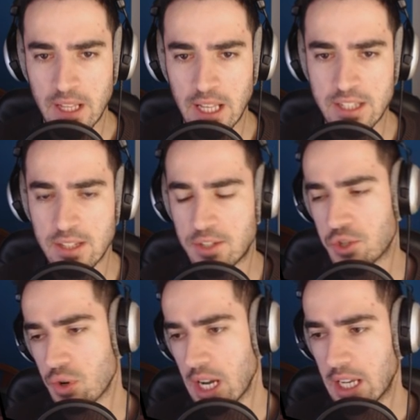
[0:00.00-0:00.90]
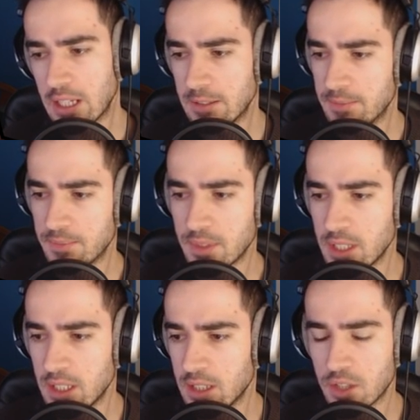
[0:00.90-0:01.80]
Let's just drink
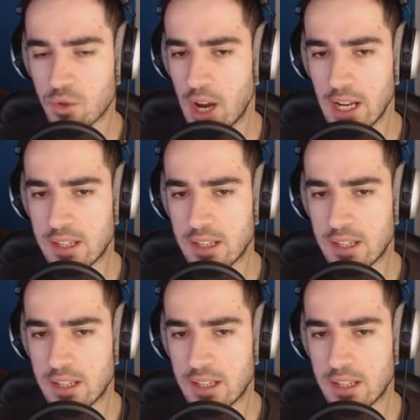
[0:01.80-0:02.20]
to try and